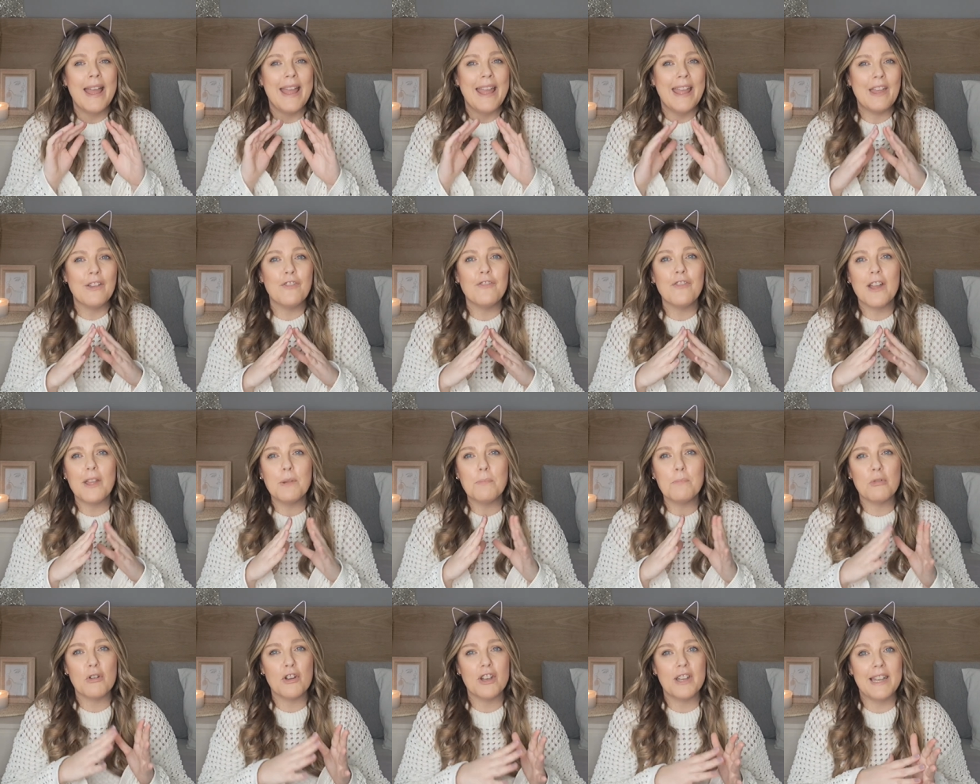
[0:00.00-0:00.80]
if I
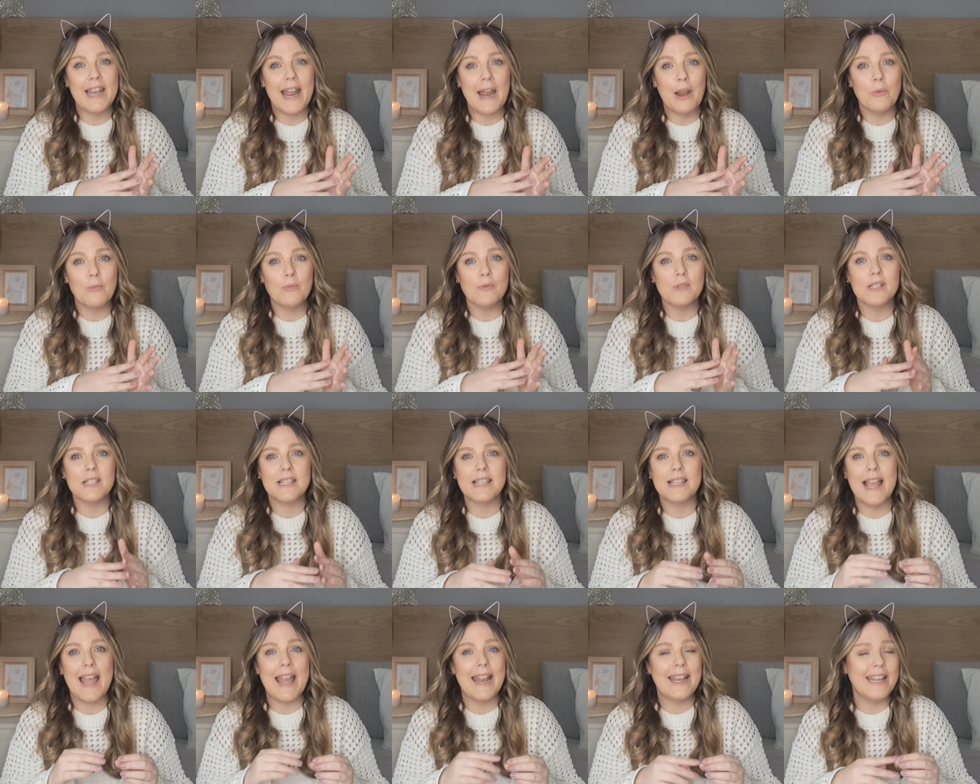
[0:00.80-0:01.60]
pronounce
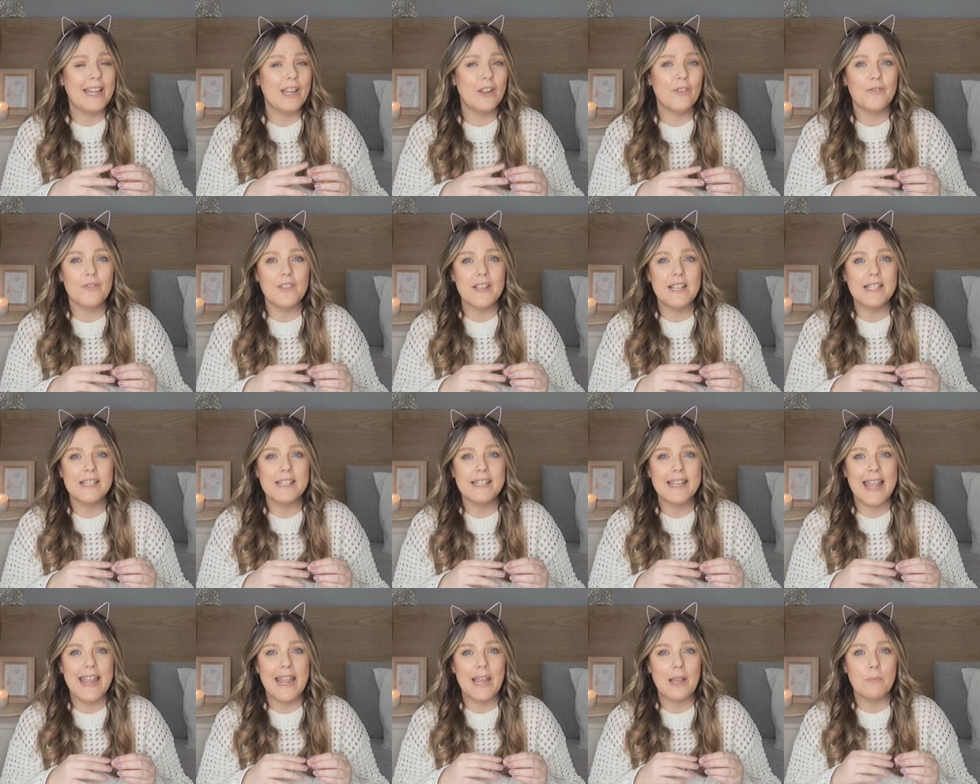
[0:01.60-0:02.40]
any of these
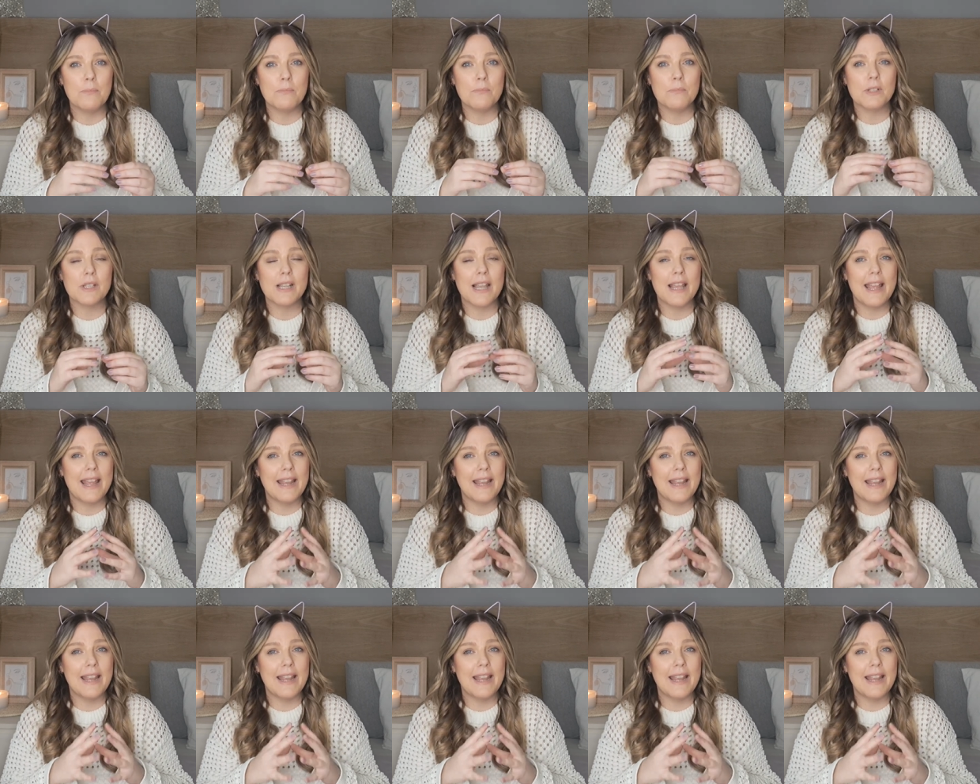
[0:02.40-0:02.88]
names